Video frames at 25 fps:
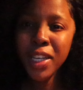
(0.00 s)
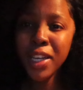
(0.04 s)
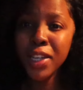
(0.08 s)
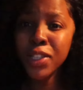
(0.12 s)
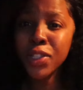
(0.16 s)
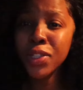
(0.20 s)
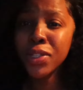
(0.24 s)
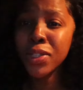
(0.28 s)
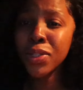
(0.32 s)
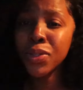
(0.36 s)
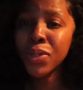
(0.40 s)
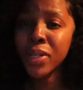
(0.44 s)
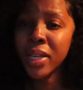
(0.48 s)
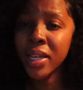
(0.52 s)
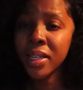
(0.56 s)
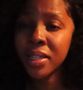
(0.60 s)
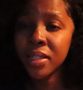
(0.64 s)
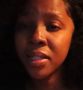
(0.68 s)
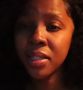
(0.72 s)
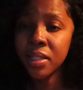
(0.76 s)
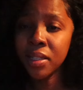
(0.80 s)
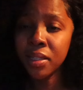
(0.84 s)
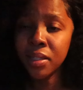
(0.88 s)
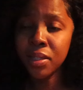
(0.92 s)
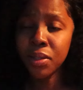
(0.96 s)
I just need to get
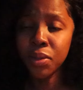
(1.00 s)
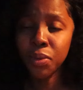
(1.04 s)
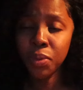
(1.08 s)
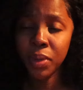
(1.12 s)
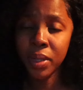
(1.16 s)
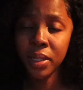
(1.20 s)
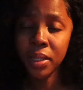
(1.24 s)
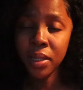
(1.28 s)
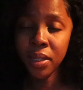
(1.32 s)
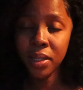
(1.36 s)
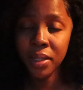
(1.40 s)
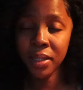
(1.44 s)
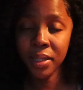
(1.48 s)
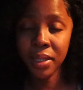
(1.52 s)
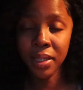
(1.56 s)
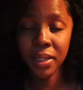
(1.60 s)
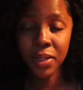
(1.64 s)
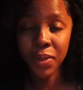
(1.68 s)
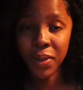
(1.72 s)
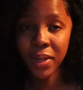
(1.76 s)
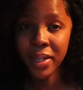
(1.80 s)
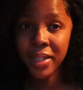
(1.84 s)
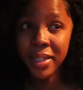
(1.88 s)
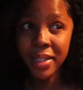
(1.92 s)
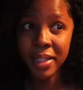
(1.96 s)
a decent one, because
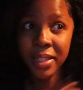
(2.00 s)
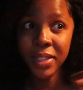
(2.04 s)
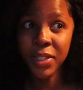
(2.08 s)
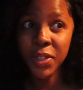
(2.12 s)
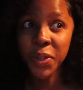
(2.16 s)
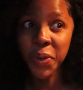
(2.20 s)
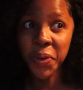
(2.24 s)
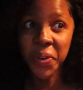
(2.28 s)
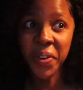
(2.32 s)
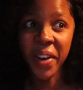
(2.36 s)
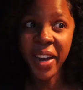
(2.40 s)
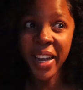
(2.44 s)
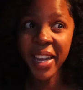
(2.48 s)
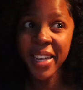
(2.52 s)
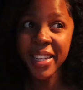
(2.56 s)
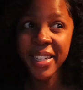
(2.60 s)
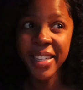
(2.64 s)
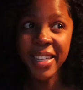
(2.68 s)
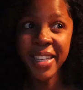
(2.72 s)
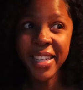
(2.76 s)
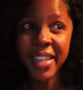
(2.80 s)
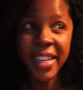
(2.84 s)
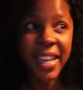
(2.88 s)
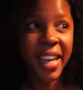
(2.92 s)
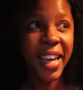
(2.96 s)
this one is your
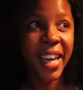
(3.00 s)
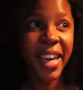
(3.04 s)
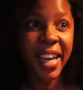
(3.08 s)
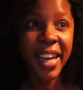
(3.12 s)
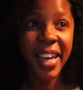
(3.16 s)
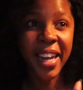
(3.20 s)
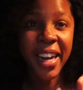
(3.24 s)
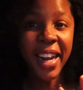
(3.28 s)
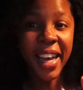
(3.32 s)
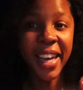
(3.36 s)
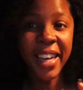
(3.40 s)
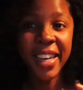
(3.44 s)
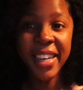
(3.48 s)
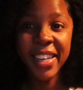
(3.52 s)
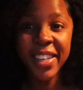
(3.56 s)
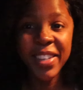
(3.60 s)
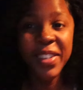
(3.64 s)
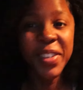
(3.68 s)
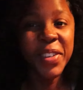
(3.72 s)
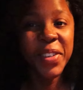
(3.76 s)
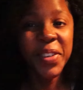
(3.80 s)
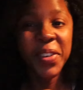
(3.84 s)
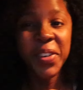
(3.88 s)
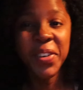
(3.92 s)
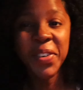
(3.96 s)
regular, like,
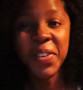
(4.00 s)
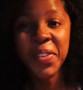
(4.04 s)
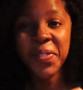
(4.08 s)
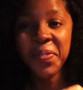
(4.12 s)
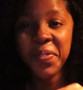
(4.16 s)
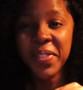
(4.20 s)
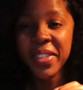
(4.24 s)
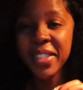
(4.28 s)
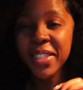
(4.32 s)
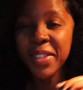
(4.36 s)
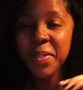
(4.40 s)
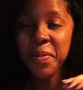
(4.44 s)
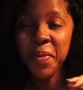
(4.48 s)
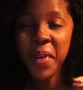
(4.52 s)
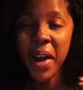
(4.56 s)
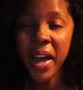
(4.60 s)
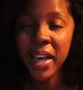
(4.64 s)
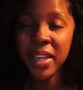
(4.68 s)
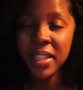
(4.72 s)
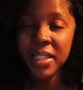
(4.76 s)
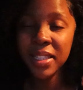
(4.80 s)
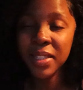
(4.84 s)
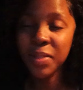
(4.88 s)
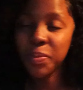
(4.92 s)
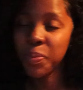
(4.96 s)
you know, Mr.
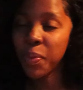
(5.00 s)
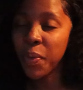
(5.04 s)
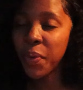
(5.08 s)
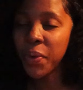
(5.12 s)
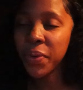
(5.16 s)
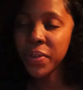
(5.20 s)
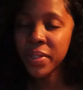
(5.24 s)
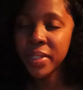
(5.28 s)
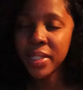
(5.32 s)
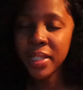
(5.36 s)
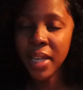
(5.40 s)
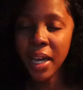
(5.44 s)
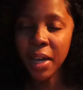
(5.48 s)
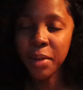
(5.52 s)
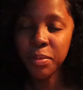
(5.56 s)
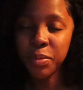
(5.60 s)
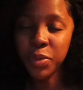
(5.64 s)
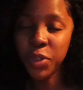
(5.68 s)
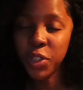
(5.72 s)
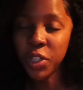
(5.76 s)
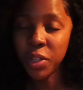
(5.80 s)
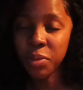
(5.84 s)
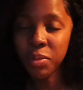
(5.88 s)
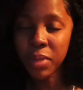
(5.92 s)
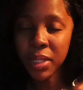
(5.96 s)
Price sports
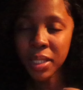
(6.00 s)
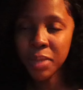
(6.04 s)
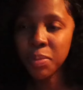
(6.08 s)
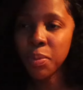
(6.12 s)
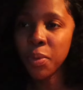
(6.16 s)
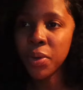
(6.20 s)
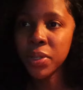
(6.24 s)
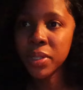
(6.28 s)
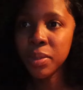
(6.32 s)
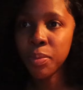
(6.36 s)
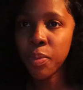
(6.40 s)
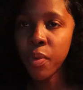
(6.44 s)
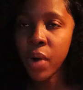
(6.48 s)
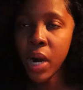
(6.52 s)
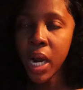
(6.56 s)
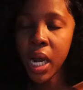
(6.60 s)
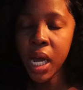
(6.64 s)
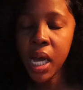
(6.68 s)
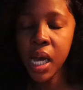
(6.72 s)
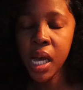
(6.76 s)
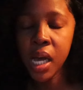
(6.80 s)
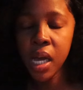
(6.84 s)
gym sports bra.